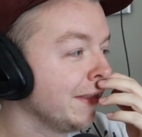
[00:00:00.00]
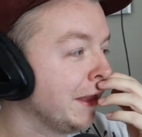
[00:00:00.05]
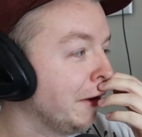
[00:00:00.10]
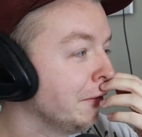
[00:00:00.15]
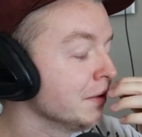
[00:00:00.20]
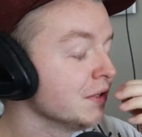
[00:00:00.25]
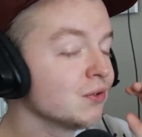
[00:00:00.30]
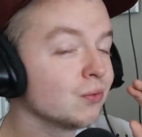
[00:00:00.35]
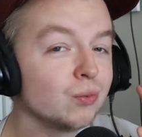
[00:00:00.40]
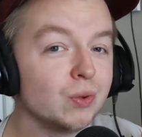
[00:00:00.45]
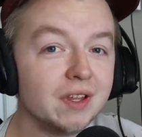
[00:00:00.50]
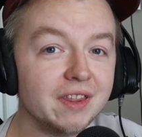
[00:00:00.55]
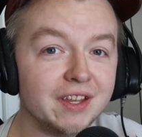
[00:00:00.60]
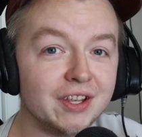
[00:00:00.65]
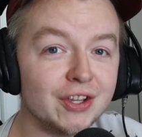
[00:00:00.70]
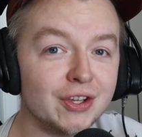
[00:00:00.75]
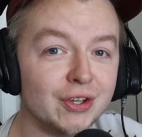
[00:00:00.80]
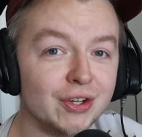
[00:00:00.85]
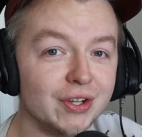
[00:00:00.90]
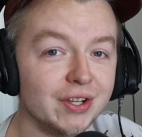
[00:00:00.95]
That was
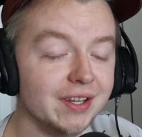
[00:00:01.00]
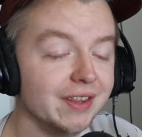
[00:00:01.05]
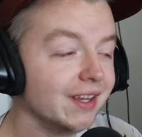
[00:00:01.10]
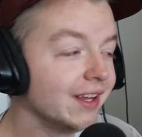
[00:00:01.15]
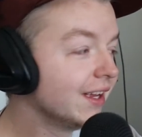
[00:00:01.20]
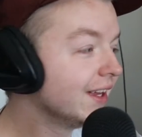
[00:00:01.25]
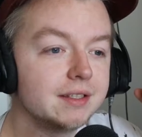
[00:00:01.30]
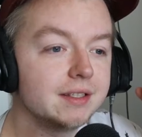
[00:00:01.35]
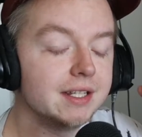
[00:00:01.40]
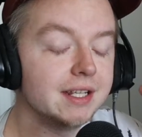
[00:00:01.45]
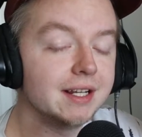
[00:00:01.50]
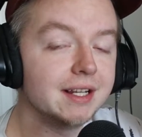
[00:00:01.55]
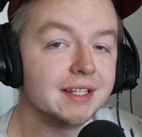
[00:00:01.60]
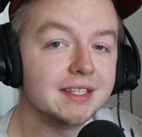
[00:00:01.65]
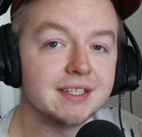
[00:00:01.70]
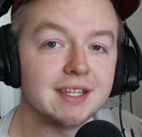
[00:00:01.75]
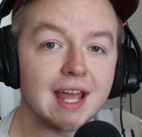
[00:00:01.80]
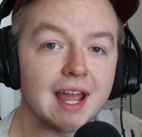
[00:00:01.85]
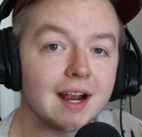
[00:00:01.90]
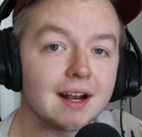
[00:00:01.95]
really good. Did
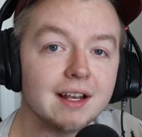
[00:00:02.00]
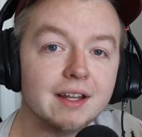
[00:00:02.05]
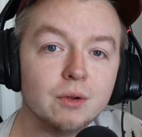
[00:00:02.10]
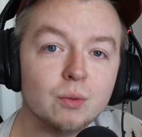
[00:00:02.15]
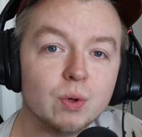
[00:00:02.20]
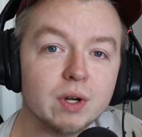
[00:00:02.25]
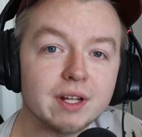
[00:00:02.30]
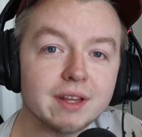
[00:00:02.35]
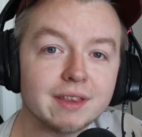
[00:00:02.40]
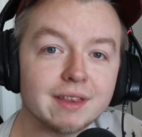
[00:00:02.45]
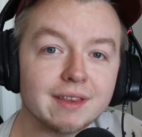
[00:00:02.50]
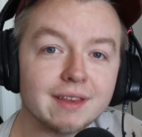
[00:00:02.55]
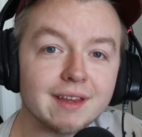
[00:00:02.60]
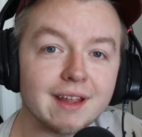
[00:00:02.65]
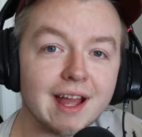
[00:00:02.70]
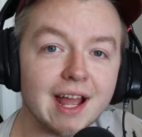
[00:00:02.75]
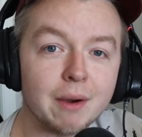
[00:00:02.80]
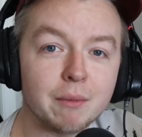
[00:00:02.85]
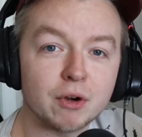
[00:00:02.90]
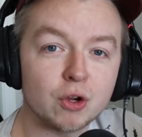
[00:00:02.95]
exactly what
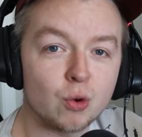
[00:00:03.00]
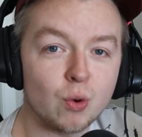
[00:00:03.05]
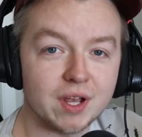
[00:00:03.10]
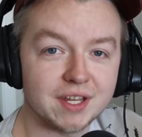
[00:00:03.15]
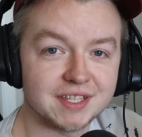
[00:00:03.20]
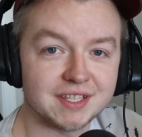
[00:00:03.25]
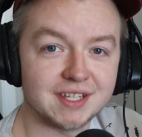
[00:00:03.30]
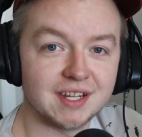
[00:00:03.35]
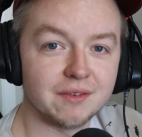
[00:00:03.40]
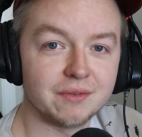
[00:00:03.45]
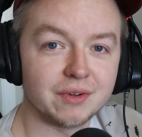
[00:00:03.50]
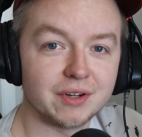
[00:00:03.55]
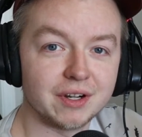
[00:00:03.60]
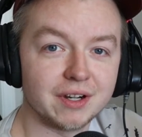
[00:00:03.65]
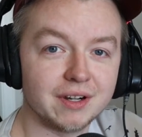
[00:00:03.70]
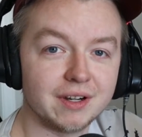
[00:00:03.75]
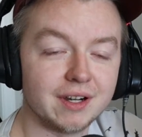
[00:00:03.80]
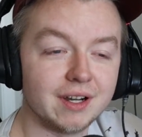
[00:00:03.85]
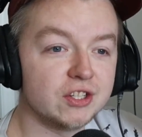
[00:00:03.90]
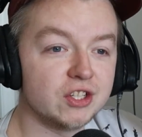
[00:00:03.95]
I requested of
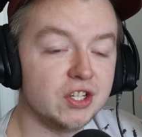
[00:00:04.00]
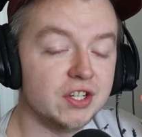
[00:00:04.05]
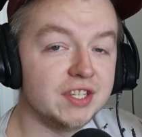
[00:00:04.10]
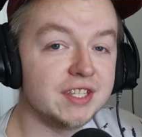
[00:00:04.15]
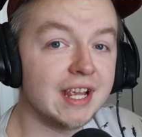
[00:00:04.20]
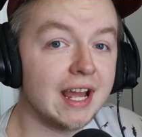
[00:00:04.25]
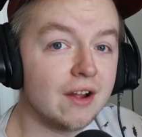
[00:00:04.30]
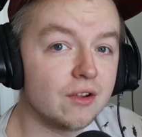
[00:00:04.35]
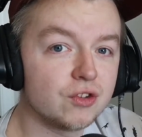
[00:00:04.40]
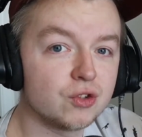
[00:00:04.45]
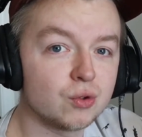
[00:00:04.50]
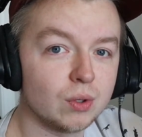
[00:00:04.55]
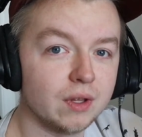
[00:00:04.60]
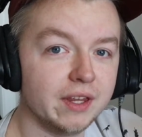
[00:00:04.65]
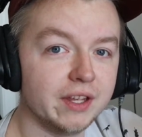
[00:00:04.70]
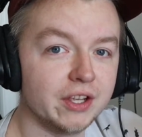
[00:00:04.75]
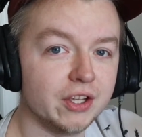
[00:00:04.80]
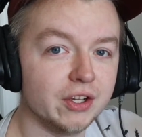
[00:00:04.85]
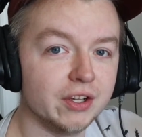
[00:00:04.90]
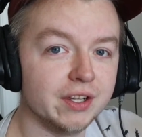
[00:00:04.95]
her. She sounds
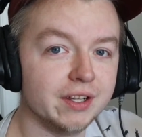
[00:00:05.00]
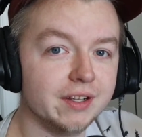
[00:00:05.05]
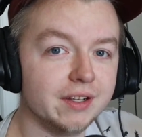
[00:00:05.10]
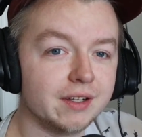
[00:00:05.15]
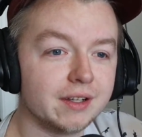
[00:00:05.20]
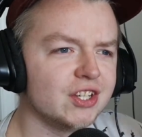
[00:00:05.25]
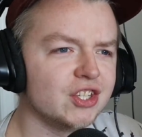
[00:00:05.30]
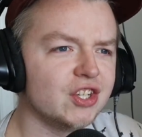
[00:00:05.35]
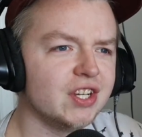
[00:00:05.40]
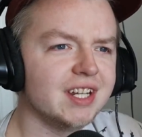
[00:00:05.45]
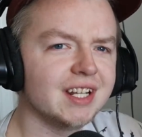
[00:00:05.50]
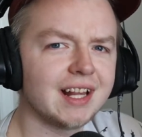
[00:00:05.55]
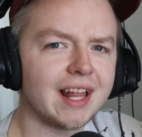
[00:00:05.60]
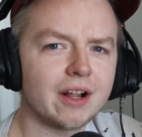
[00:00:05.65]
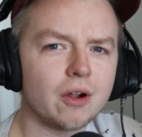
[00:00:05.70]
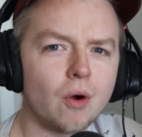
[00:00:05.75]
really good. She did